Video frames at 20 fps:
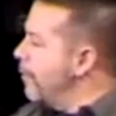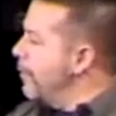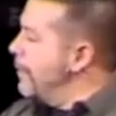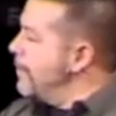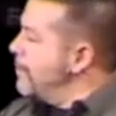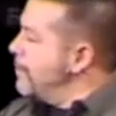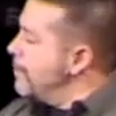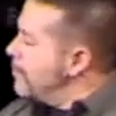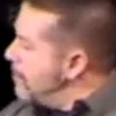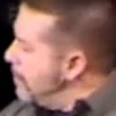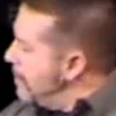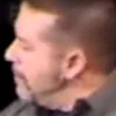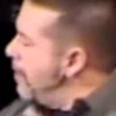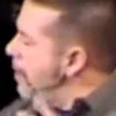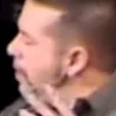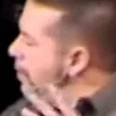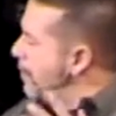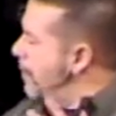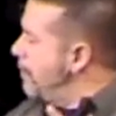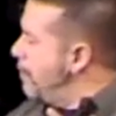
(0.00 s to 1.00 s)
which is to
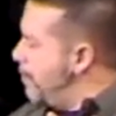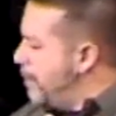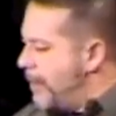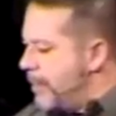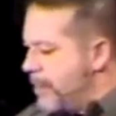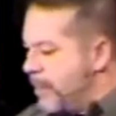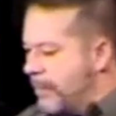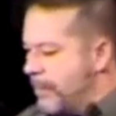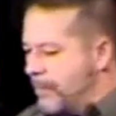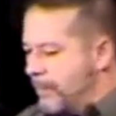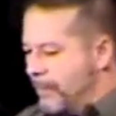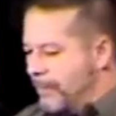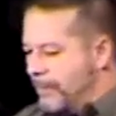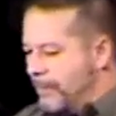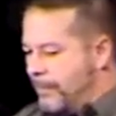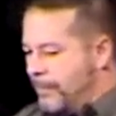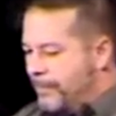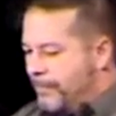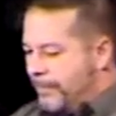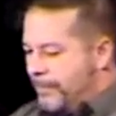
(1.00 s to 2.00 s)
know and to be known.
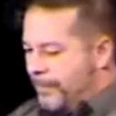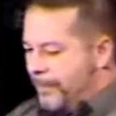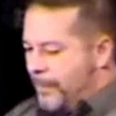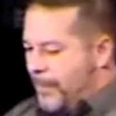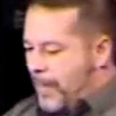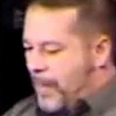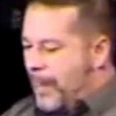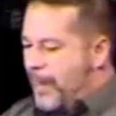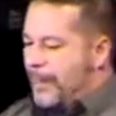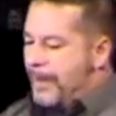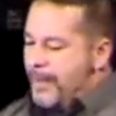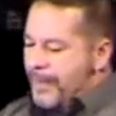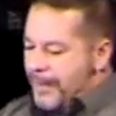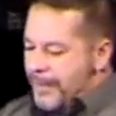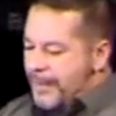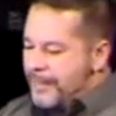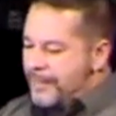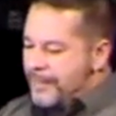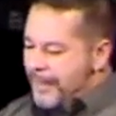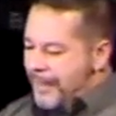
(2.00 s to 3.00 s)
All right,
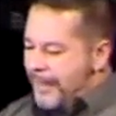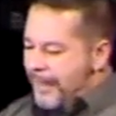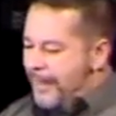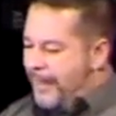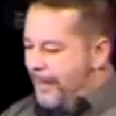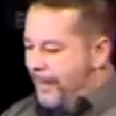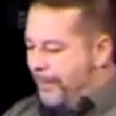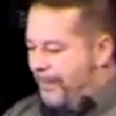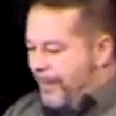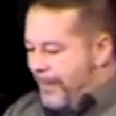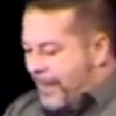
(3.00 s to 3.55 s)
next thing, E.